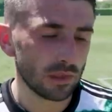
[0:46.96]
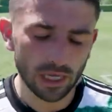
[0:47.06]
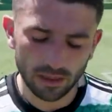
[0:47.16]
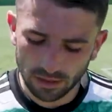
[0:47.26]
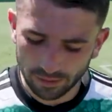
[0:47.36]

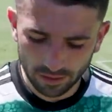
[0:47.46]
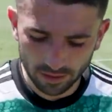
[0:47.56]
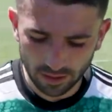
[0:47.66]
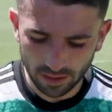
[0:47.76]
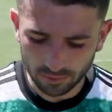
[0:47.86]
Yeah, I
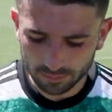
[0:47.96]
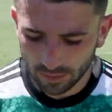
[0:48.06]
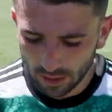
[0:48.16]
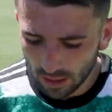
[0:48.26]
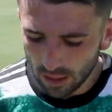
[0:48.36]
think um,
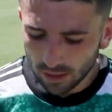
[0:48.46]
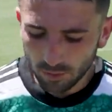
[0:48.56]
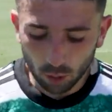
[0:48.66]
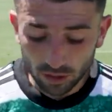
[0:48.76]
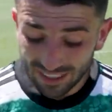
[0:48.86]
the
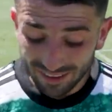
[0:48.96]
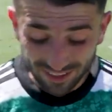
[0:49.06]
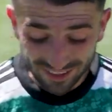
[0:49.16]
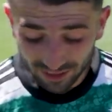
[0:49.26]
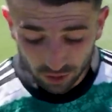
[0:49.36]
boys,
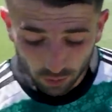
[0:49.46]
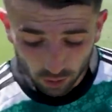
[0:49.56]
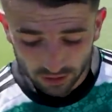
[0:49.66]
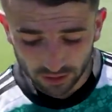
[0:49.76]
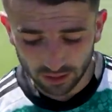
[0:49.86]
every single
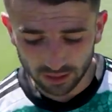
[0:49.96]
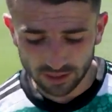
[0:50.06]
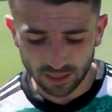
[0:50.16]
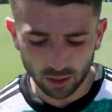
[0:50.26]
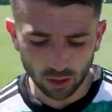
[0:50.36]
body, has
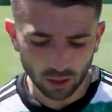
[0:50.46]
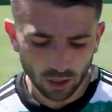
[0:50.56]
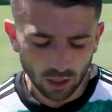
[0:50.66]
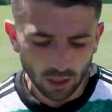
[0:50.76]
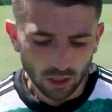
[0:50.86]
uh,
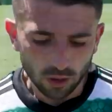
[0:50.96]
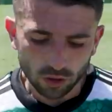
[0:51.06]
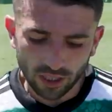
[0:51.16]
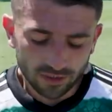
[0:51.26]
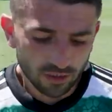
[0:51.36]

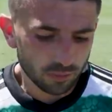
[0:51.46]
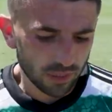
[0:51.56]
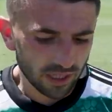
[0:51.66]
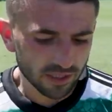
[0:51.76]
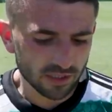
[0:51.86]
tried to
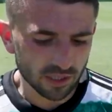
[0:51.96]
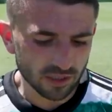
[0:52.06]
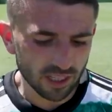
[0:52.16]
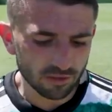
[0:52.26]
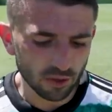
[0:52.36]
impress, has
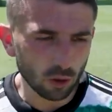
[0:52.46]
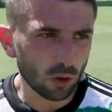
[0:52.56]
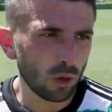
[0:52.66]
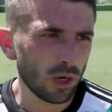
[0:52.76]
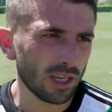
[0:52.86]
gave their
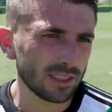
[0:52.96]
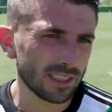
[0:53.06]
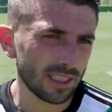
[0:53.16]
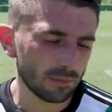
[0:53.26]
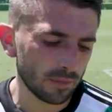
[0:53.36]
all, and
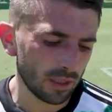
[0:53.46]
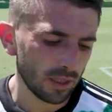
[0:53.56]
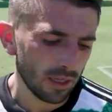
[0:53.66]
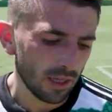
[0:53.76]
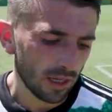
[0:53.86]
um,
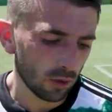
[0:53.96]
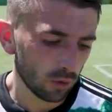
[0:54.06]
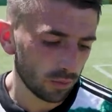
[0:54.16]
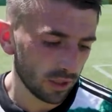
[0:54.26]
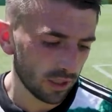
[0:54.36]
I
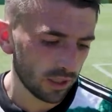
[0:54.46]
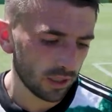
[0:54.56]
hope that